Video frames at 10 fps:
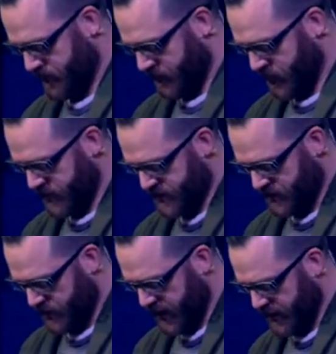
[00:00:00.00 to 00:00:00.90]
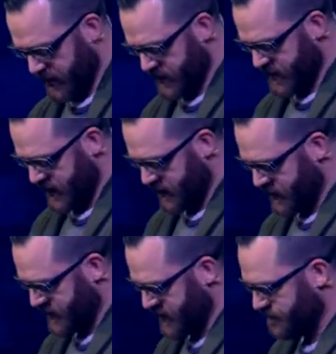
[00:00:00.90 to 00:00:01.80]
Verse 3
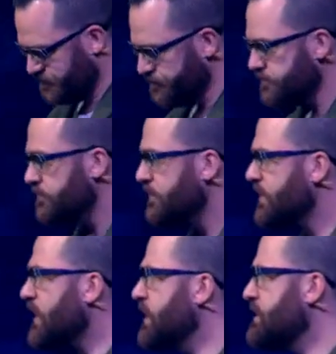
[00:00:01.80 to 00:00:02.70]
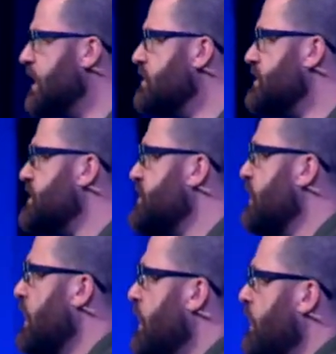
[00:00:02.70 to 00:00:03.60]
continues. and tells us
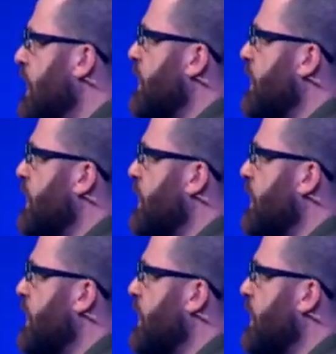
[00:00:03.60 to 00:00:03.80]
that